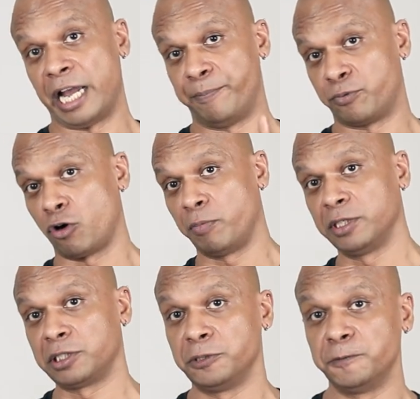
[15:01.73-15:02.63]
I
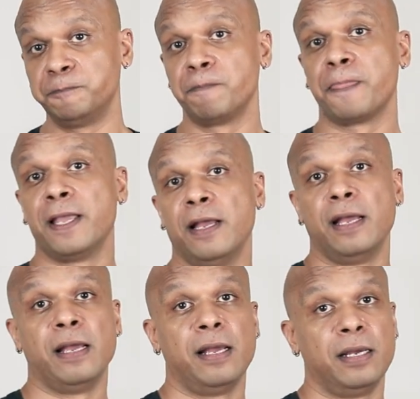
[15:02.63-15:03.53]
promise you.
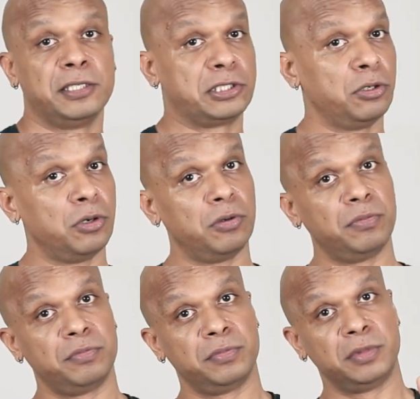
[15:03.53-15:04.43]
So
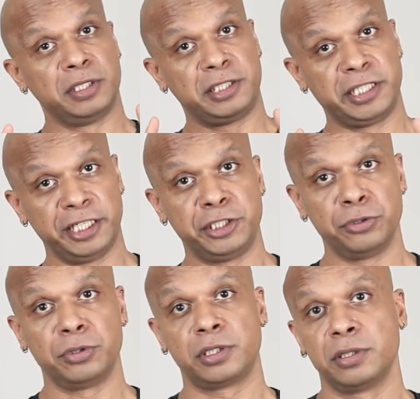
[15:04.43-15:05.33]
stay
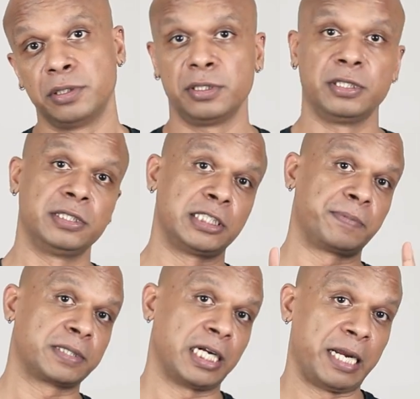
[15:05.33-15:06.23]
tuned,
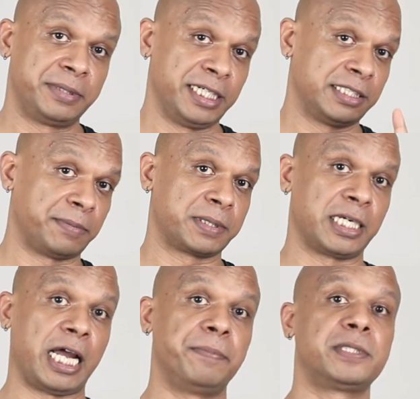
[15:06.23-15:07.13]
subscribe, stay
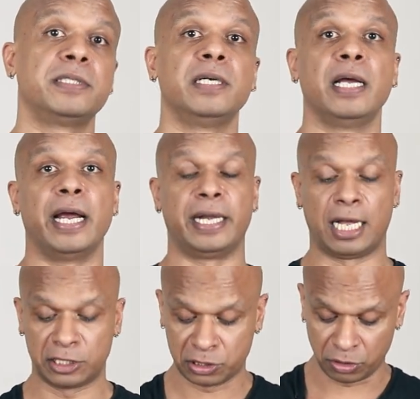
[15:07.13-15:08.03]
subscribed. And
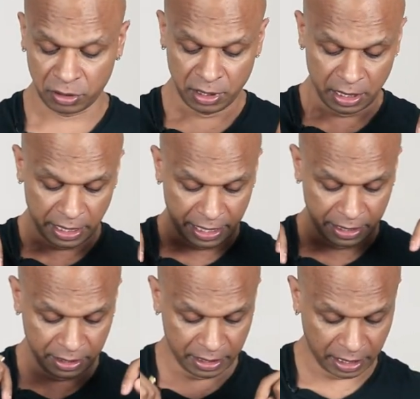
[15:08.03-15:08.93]
also
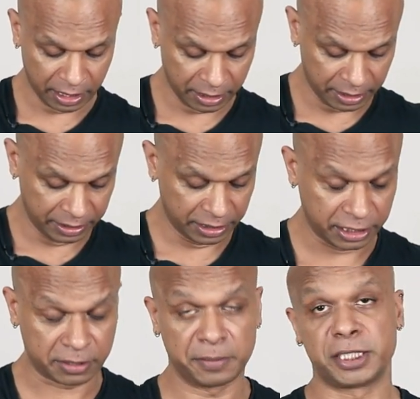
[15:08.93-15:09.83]
in the
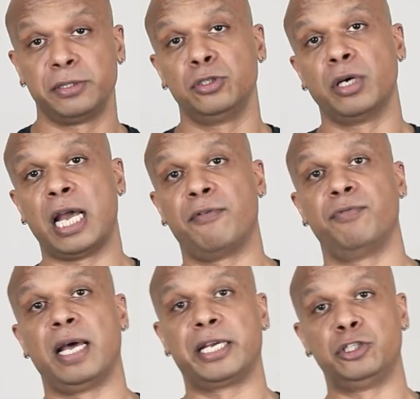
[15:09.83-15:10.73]
description, you
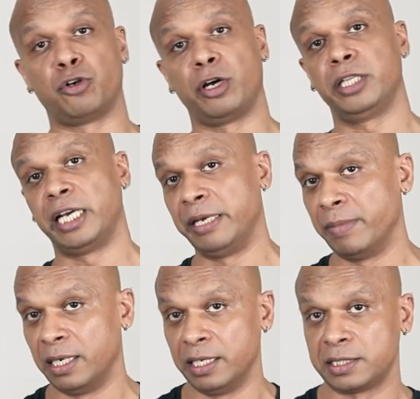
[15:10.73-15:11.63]
have like join the
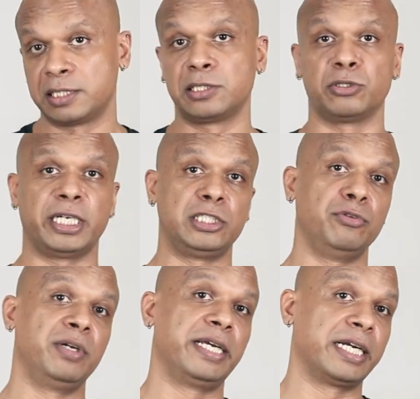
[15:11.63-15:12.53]
email list so that
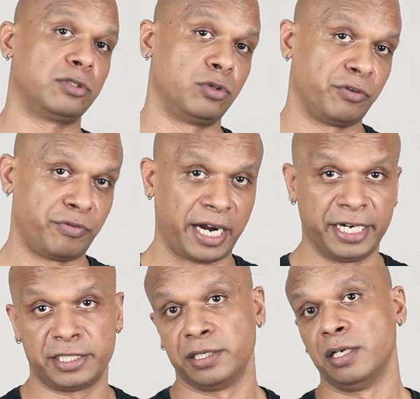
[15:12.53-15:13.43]
you will get
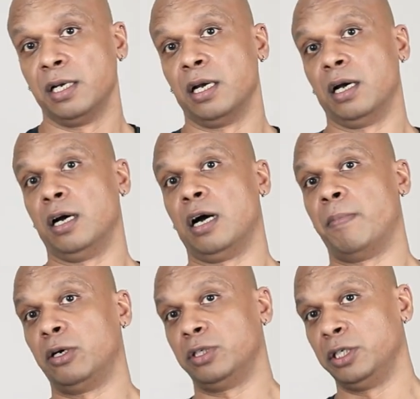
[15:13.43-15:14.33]
notified
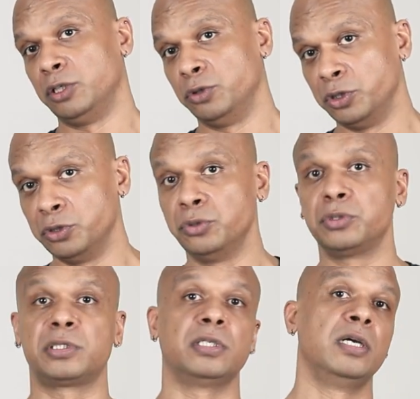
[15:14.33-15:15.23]
about the new
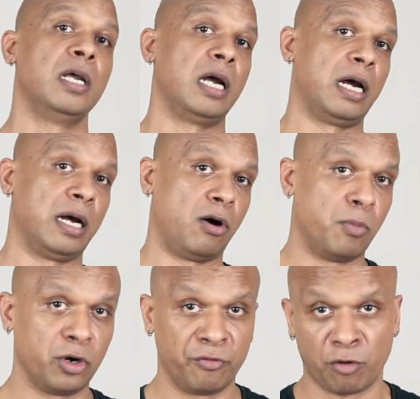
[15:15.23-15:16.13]
news or
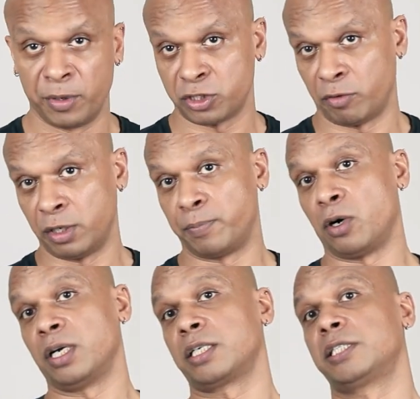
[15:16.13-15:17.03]
more information of the
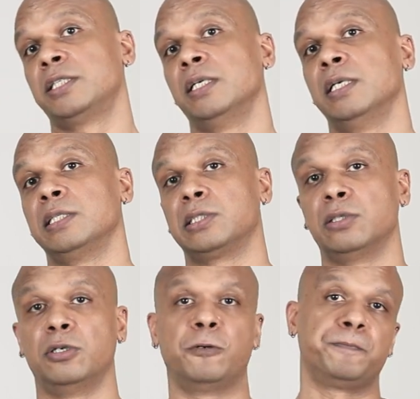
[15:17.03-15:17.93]
product.
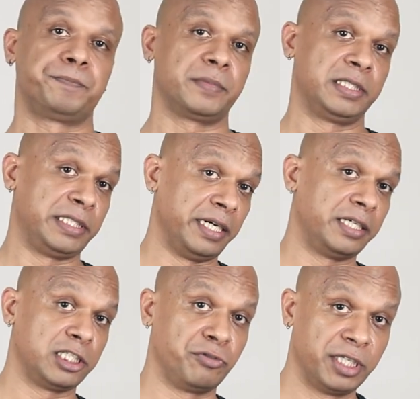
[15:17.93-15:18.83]
So stay in
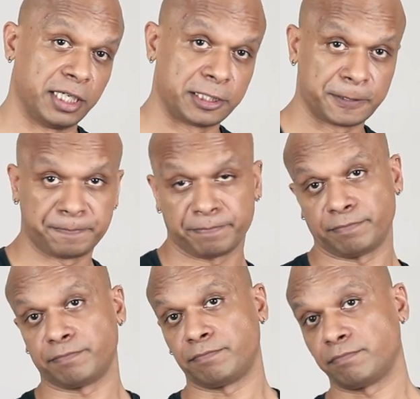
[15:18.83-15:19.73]
touch with us
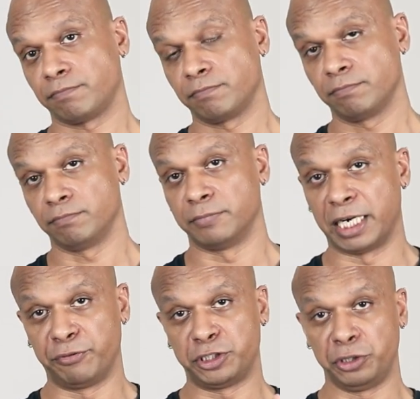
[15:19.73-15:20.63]

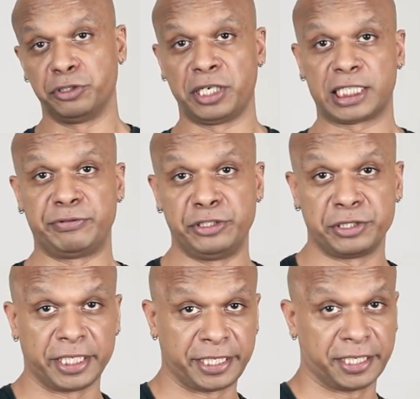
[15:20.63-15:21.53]
and we see you in the next video.
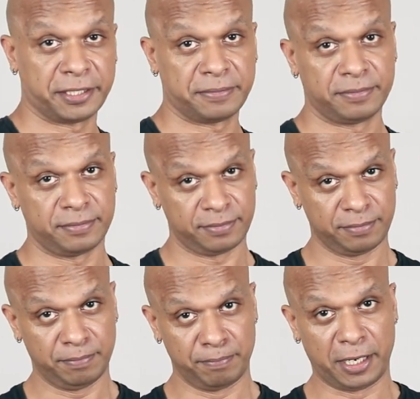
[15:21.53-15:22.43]
Take care.
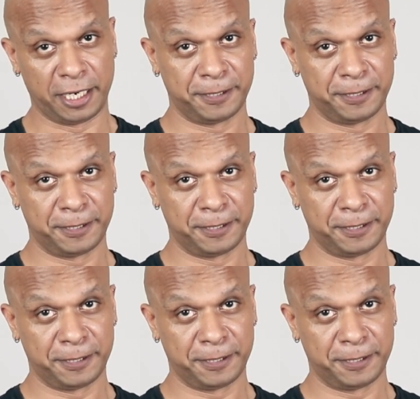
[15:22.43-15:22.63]
Bye.